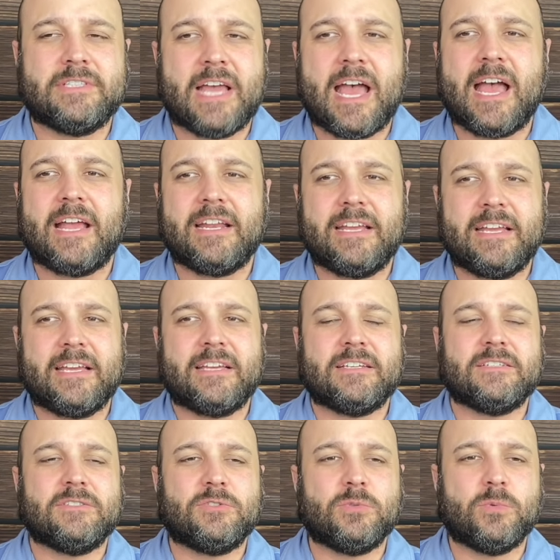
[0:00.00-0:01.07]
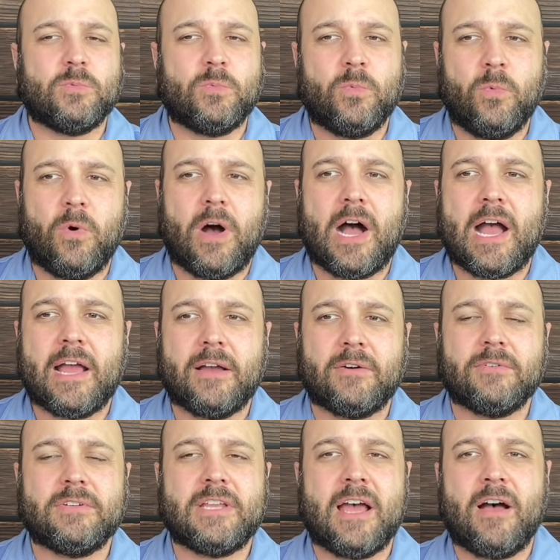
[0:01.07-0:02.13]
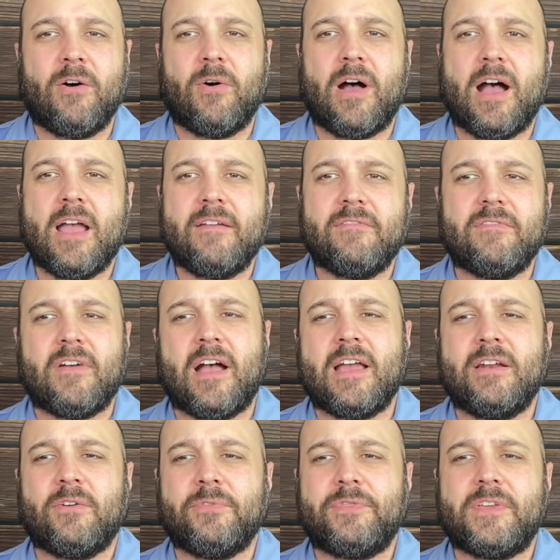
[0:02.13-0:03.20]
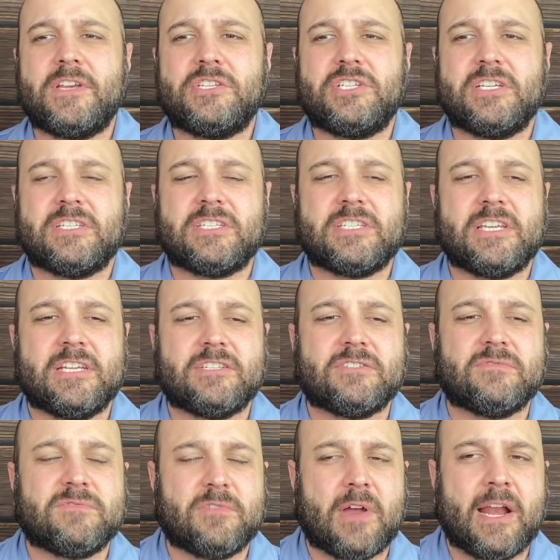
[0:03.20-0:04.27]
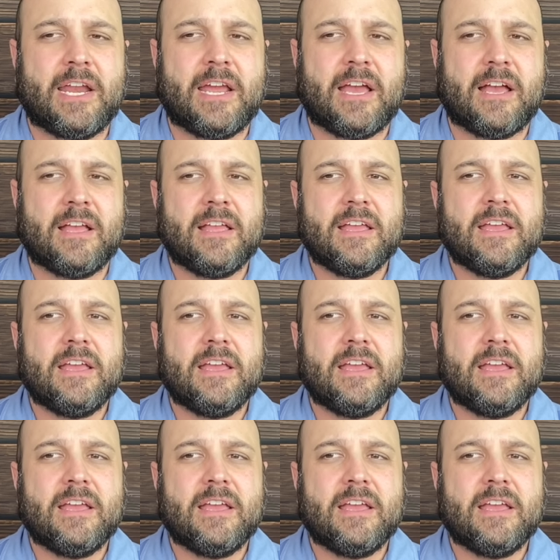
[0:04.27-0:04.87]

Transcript: That is wild. Now, I don't think she has schizophrenia.